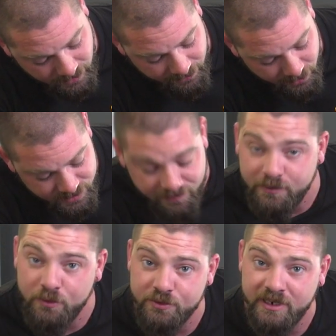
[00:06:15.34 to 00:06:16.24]
There is a
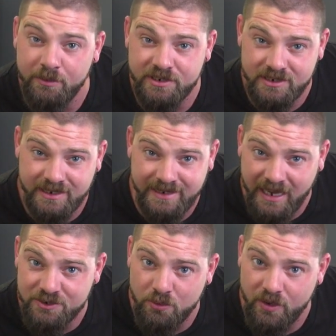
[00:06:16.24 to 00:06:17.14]
filter in here which is to
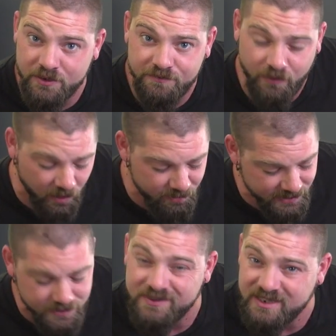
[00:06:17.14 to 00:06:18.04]
catch all those fine
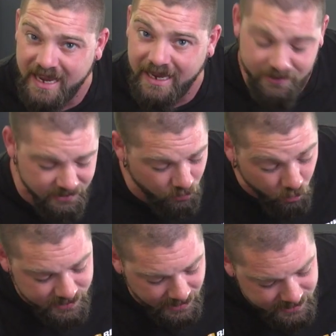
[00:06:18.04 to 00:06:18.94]
bits of sand
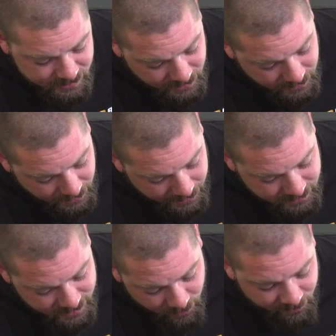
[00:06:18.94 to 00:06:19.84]
or dust
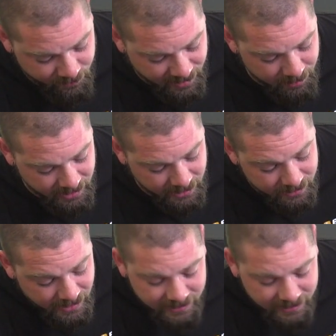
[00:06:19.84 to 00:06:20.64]
to stop them from coming in.